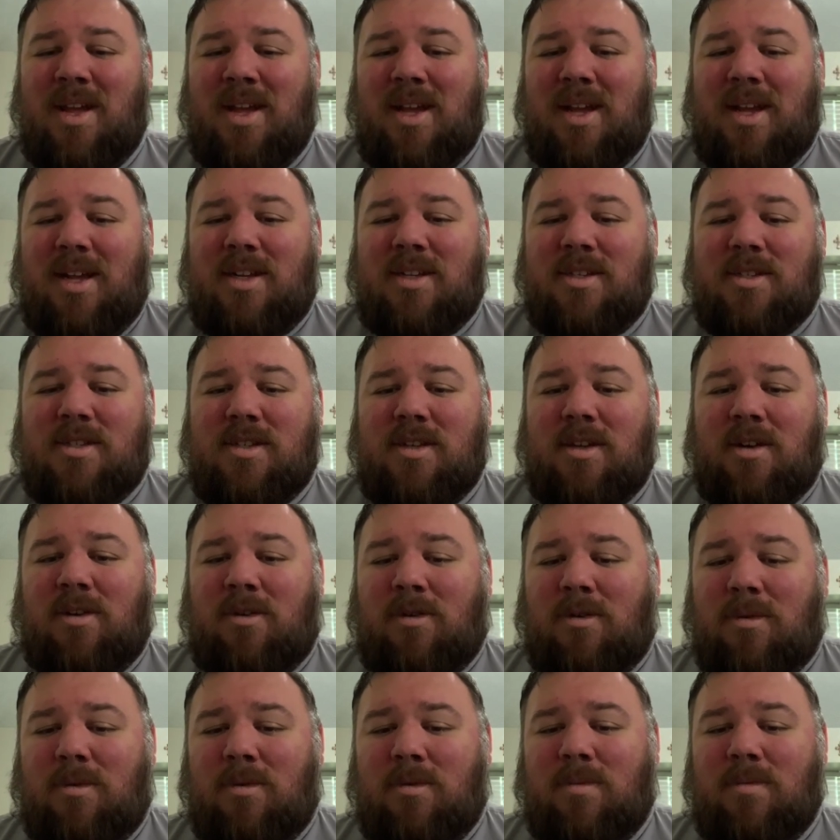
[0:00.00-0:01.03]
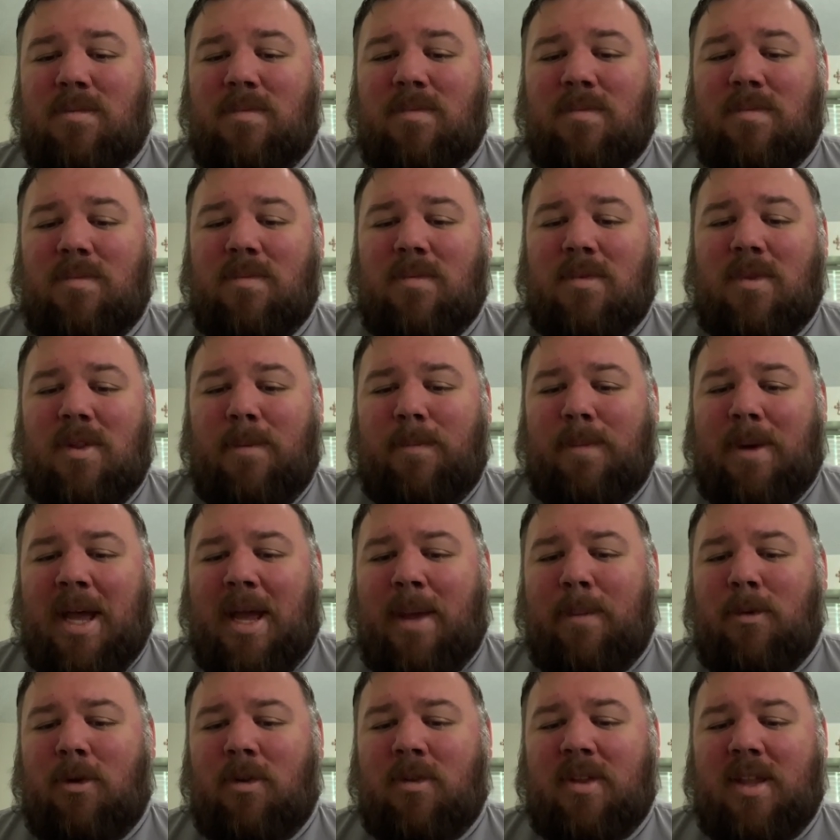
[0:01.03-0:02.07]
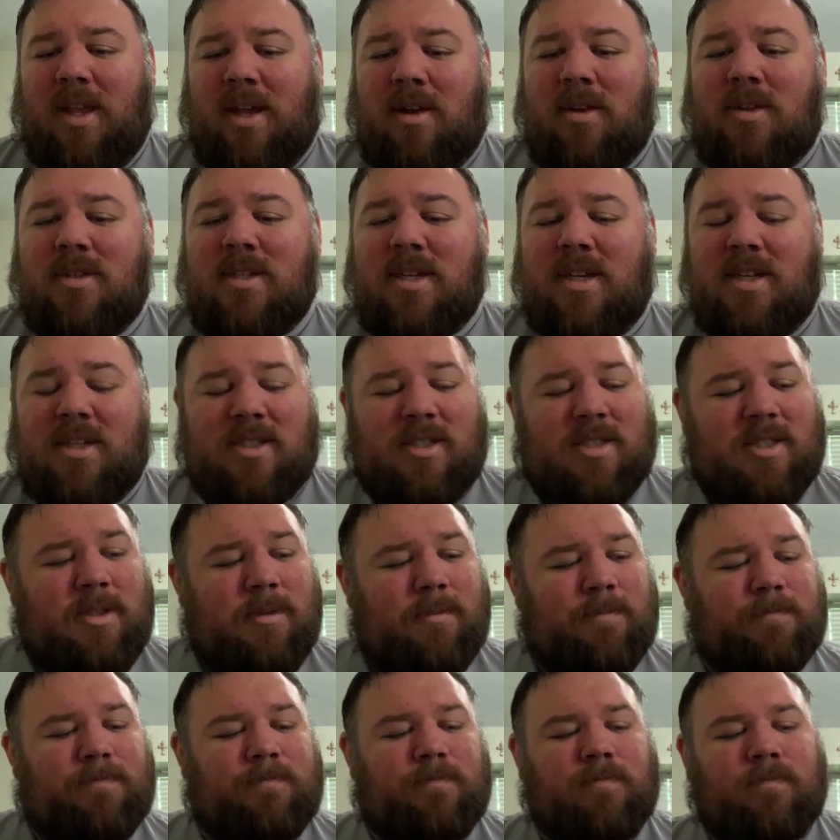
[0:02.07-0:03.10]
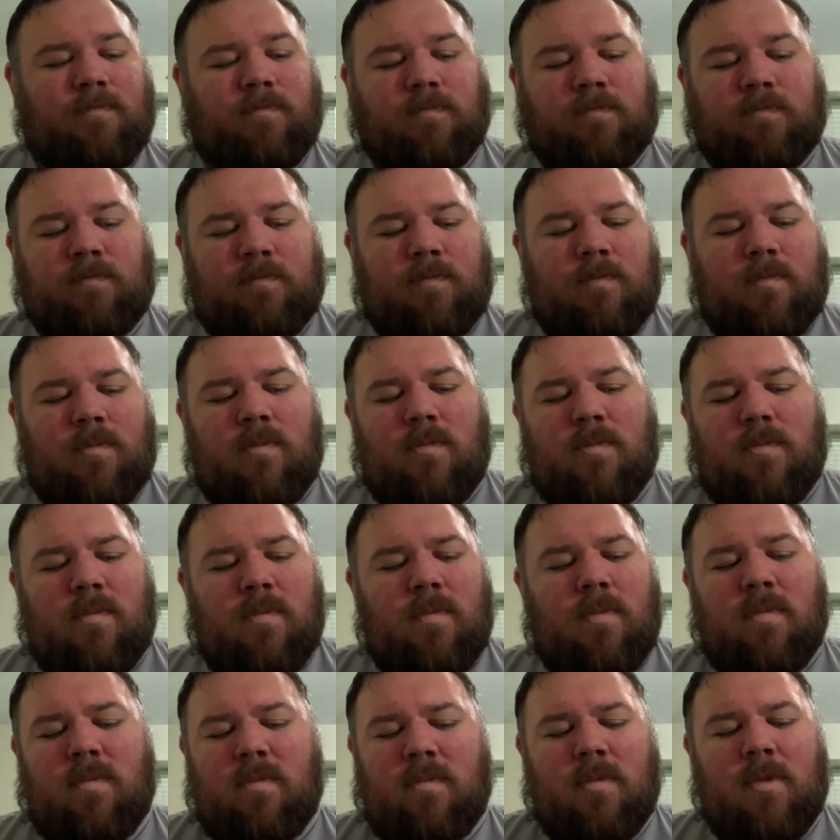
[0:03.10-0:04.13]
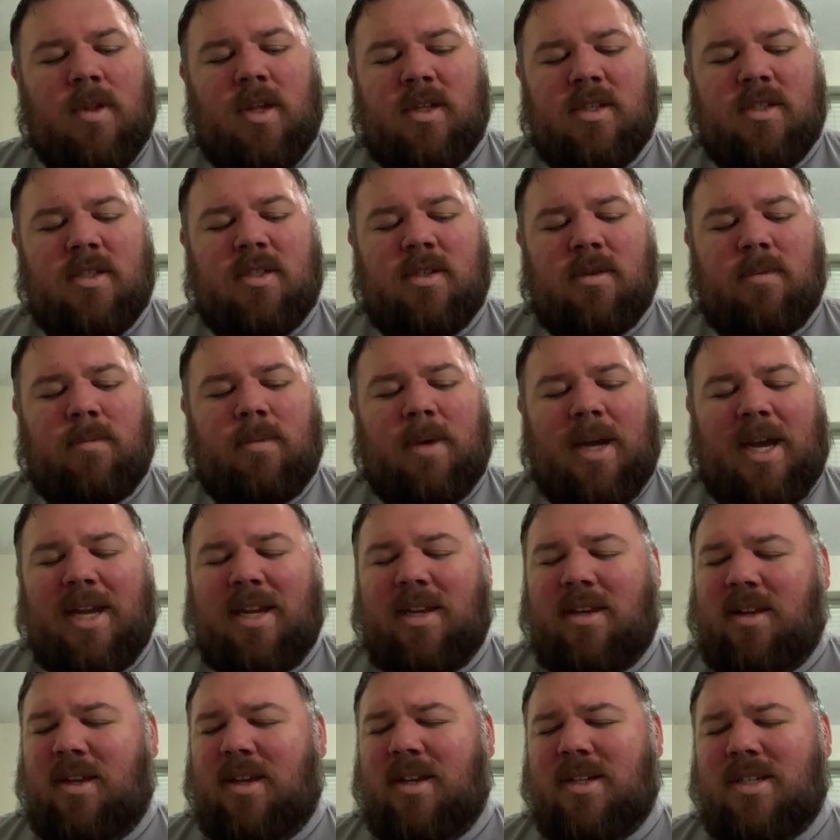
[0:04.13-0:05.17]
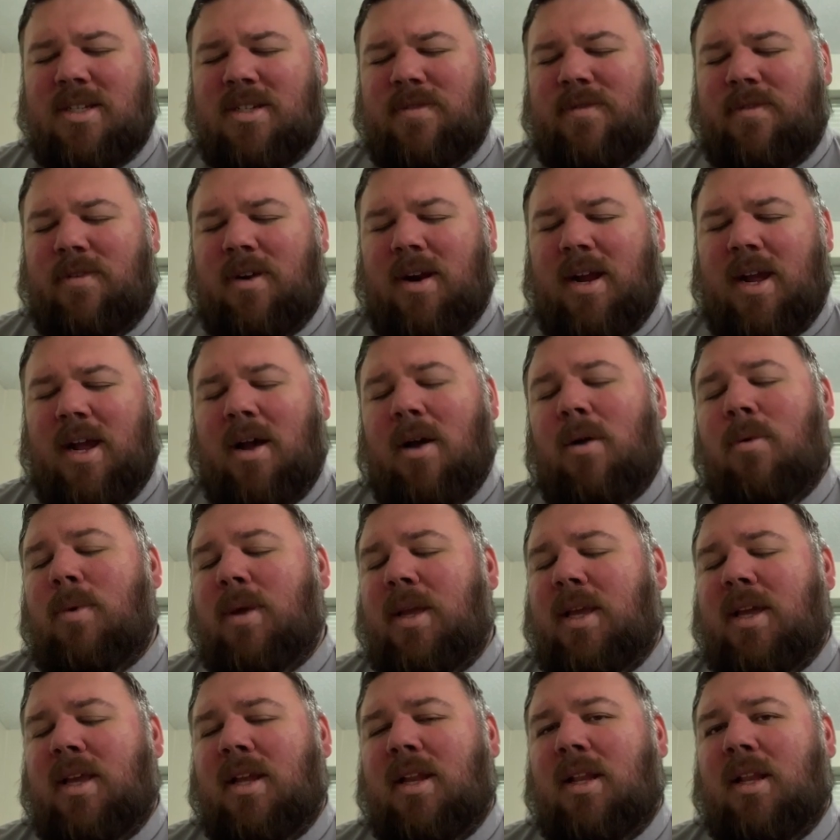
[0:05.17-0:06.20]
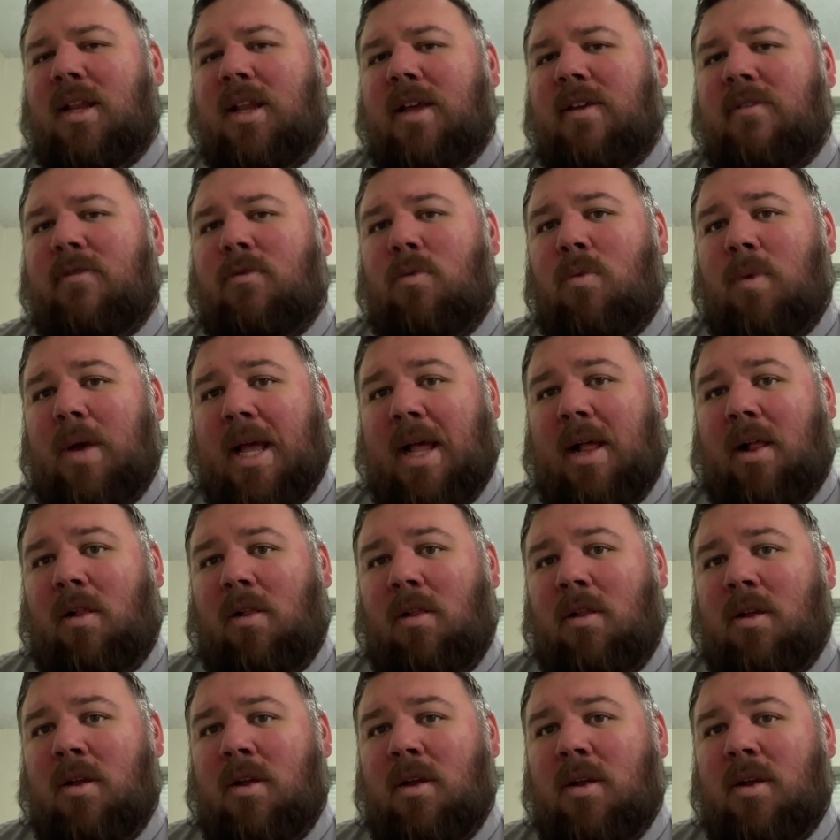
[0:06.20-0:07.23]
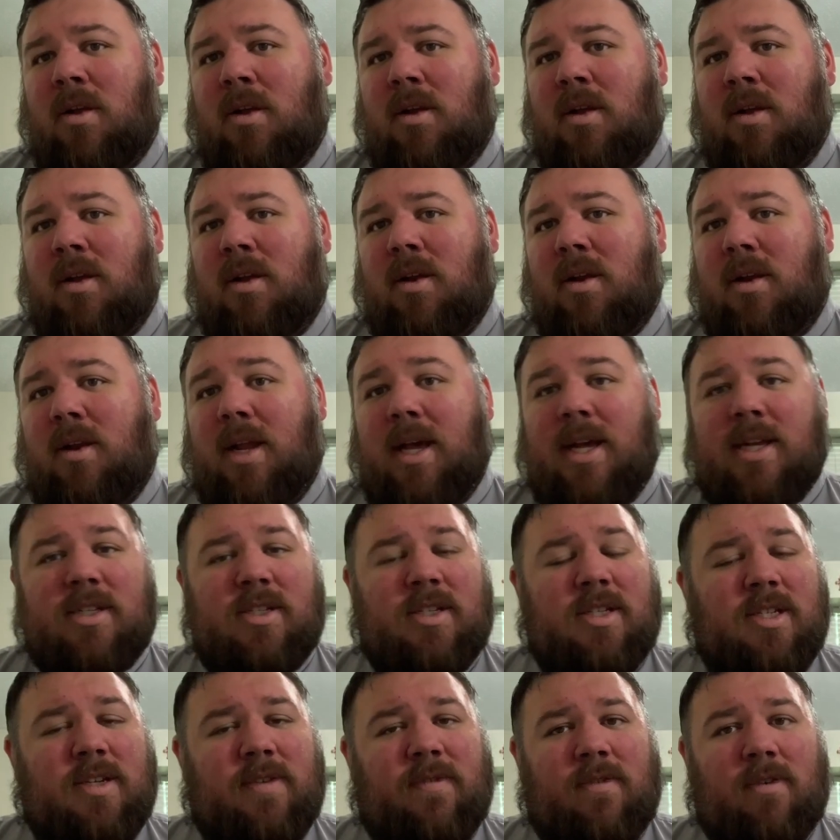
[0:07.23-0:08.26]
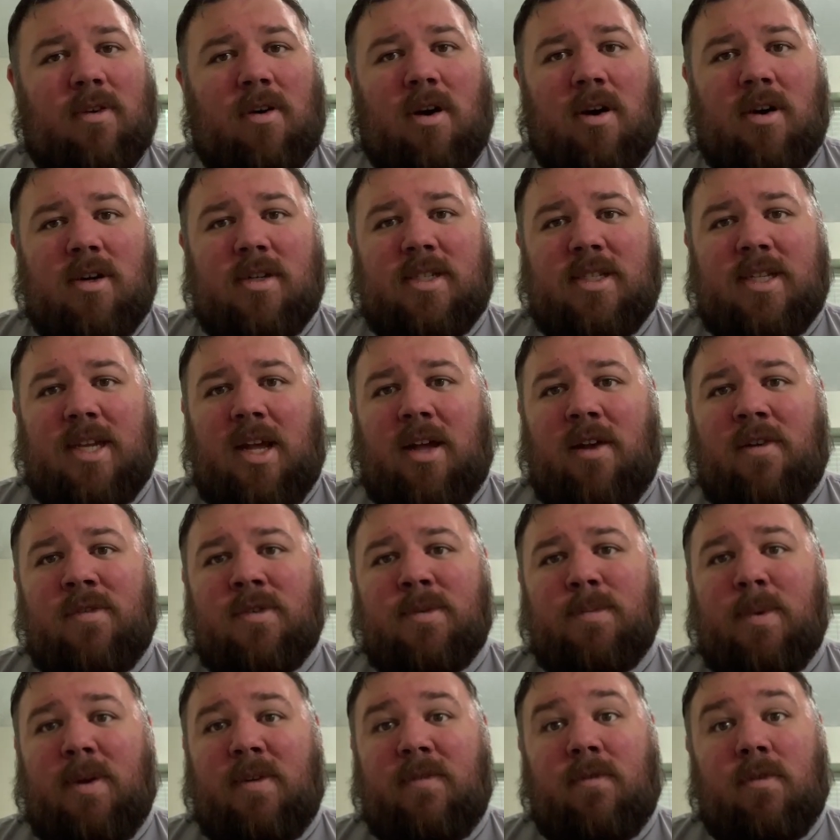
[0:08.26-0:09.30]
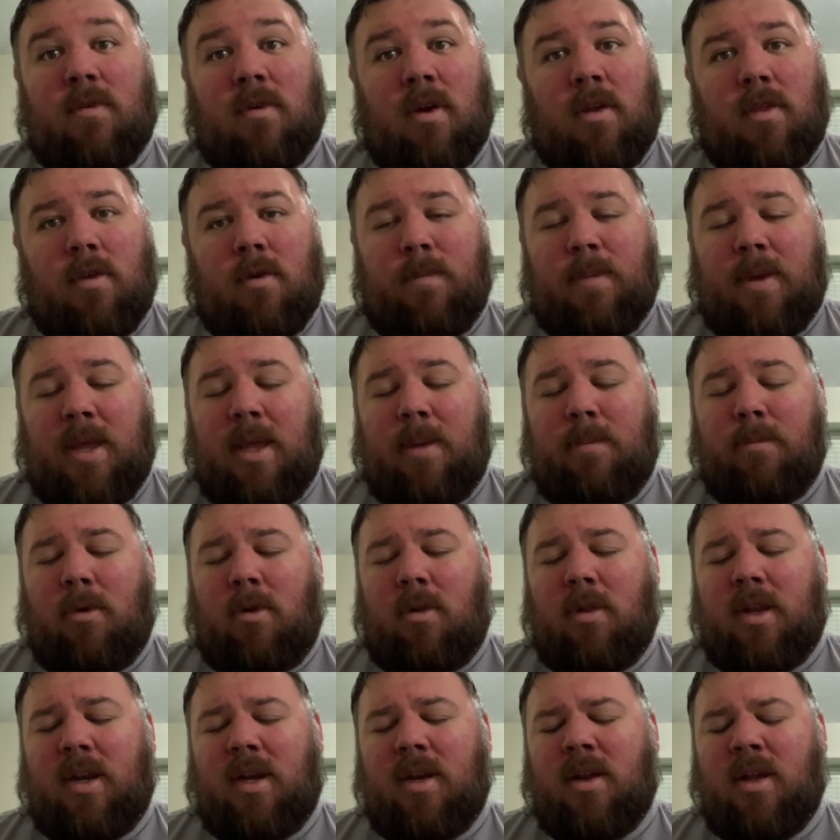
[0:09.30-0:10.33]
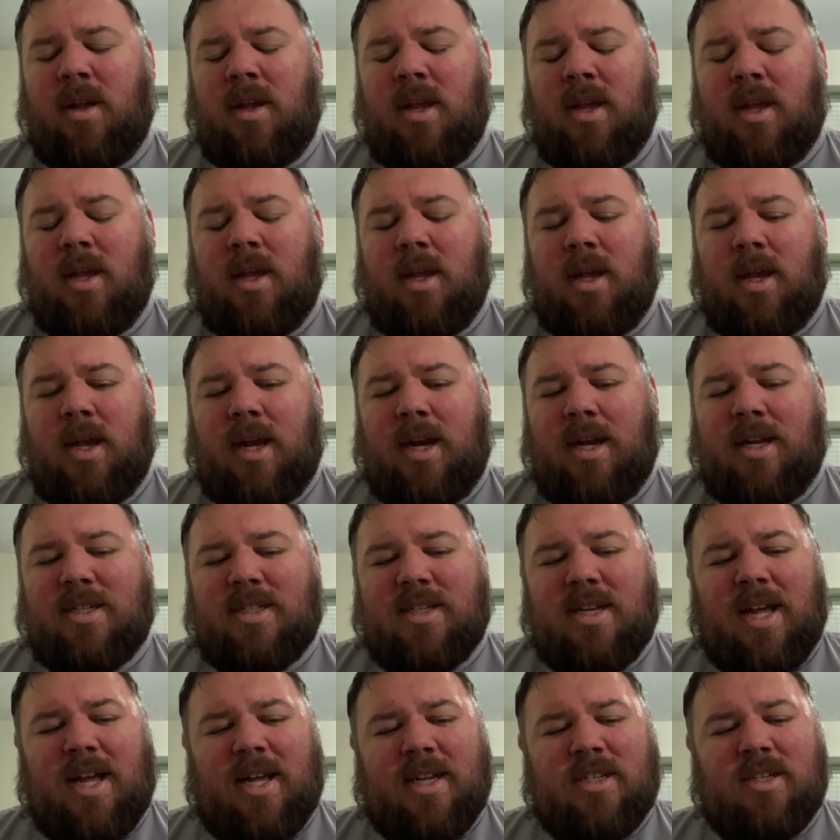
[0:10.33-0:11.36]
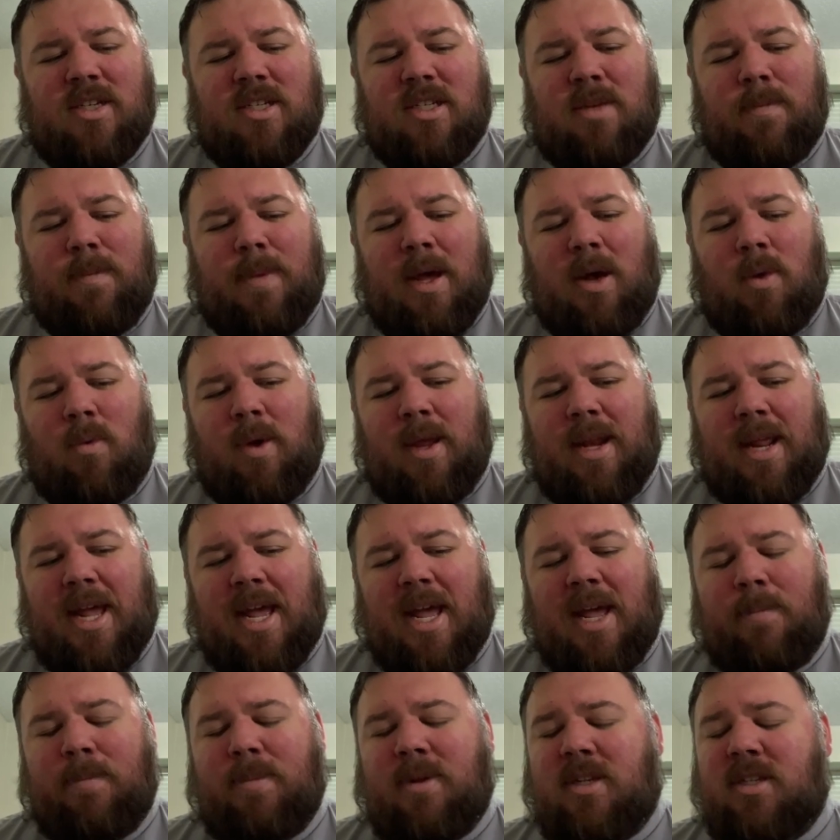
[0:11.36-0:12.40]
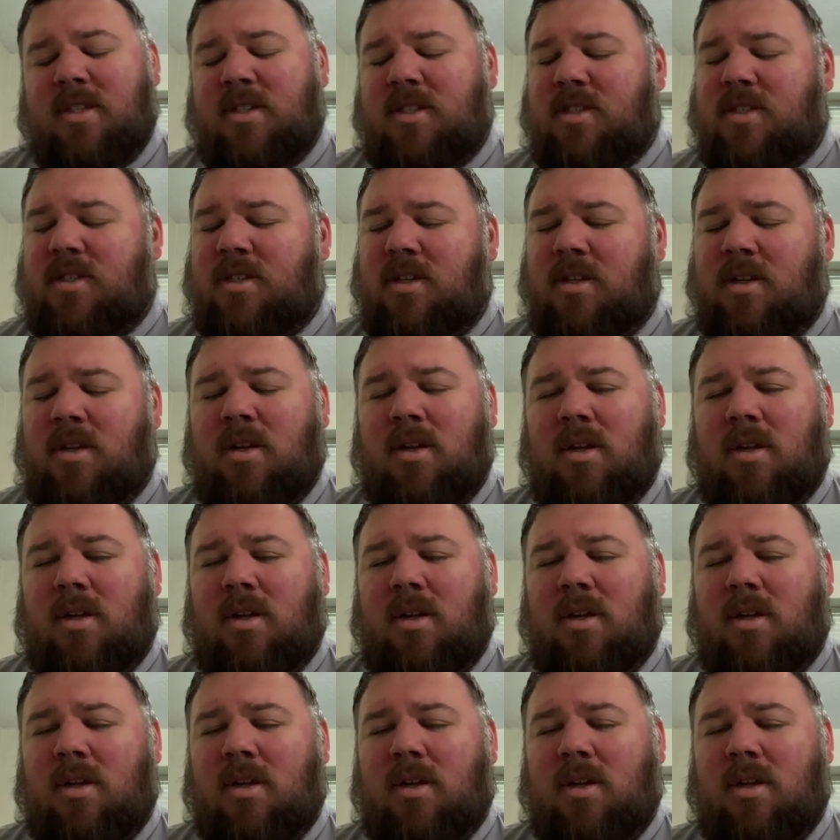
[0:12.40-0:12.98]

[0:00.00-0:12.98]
And so the Bible tells us some ideas for how we can live well, not just for ourselves, but for other people. And it's not just about what happens